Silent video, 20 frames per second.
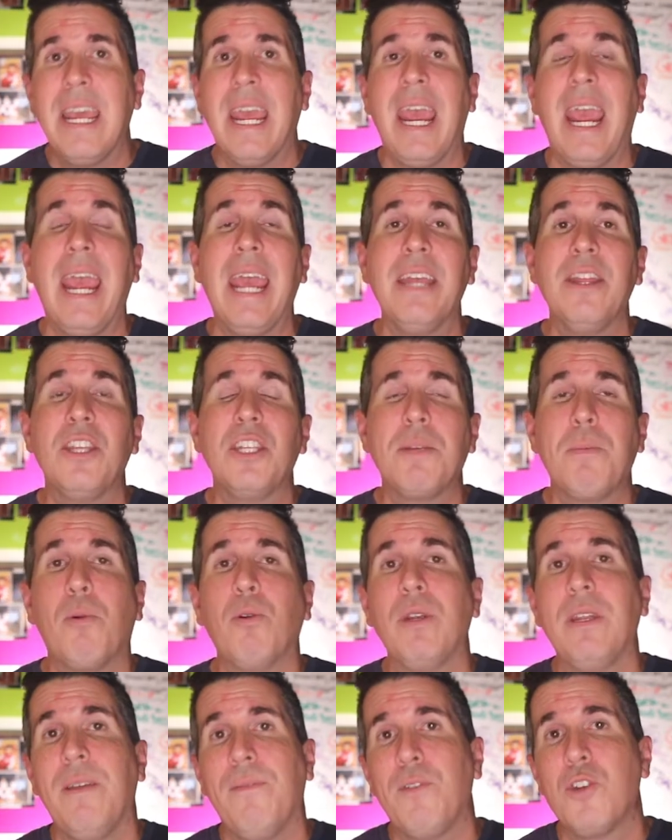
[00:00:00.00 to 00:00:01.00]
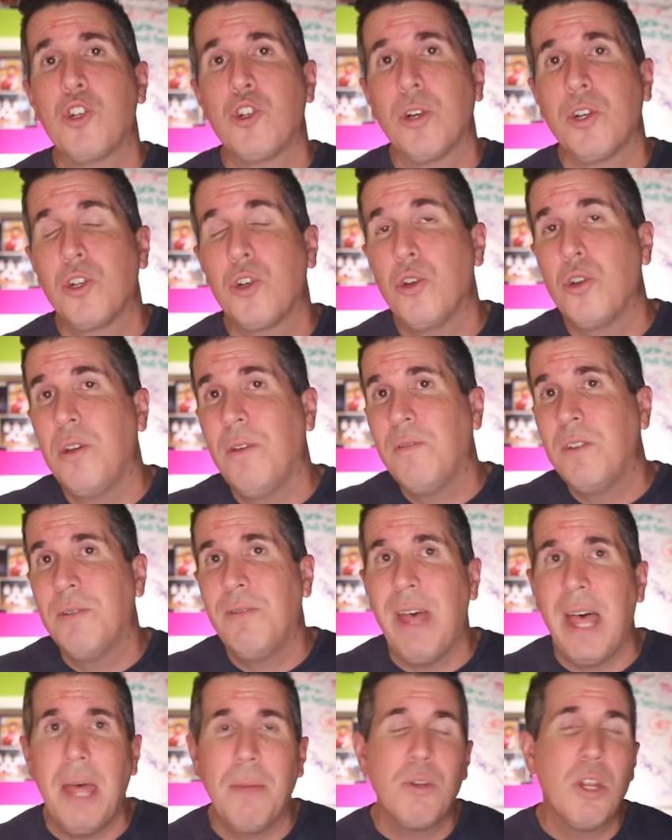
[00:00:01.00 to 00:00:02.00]
and the supporting infrastructure you've
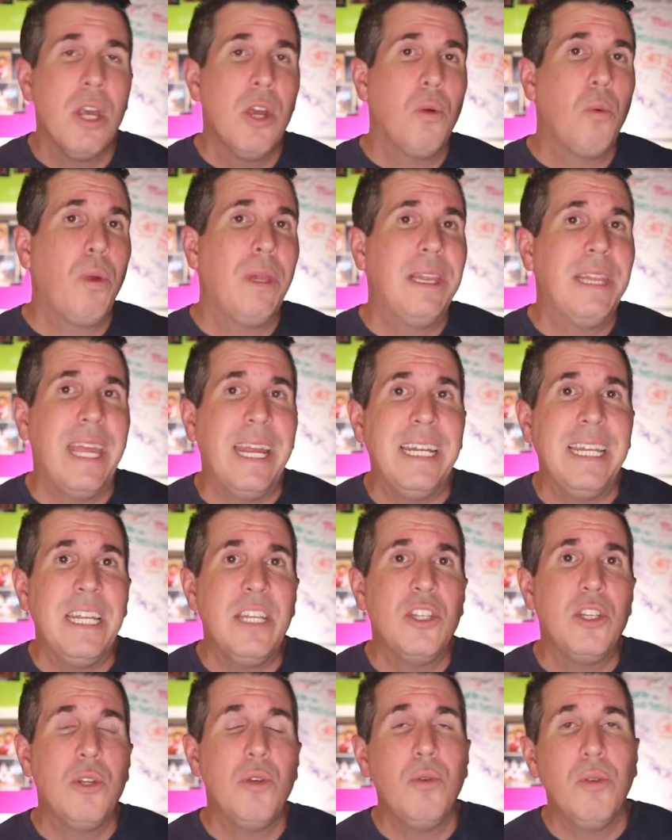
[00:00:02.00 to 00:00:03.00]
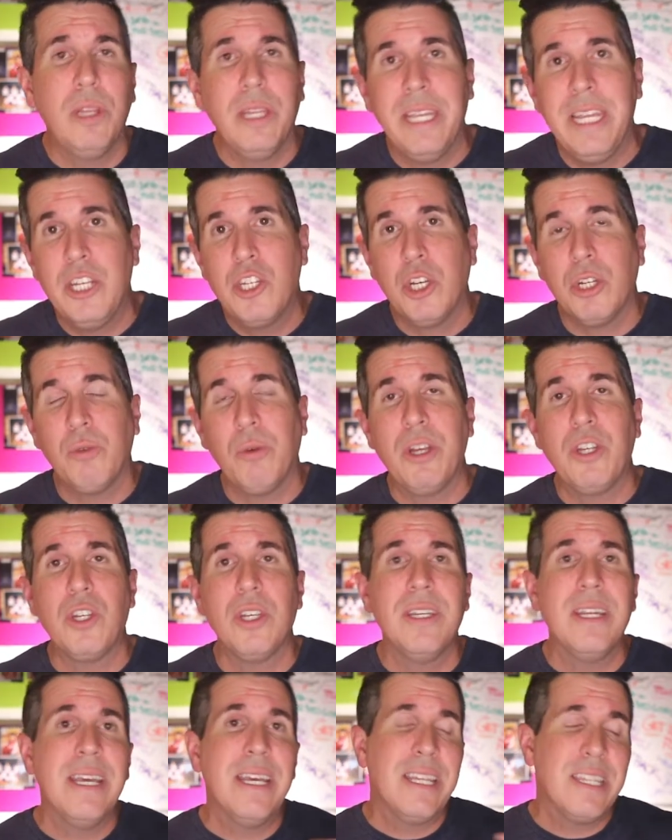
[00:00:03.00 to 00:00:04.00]
developed related to lead
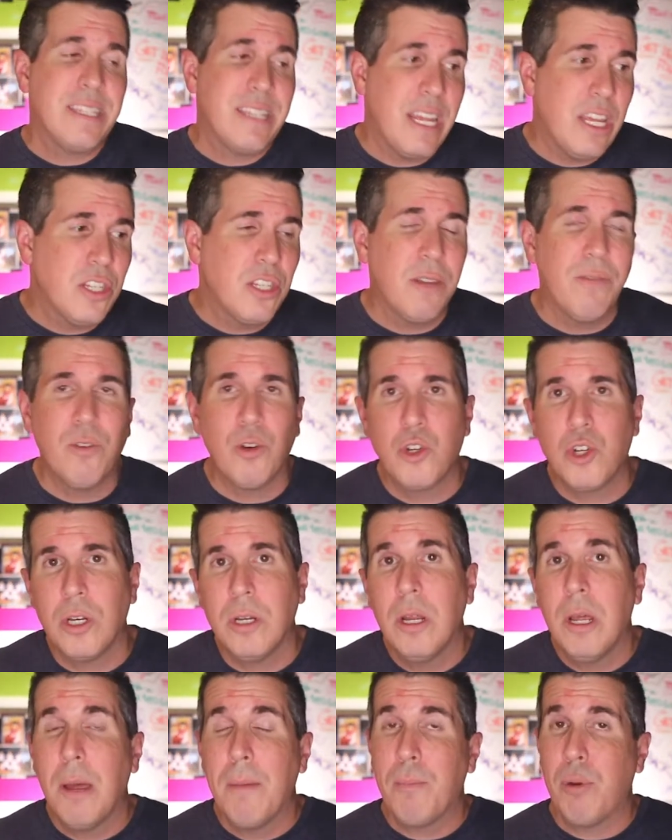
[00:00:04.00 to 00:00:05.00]
generation, sales conversion,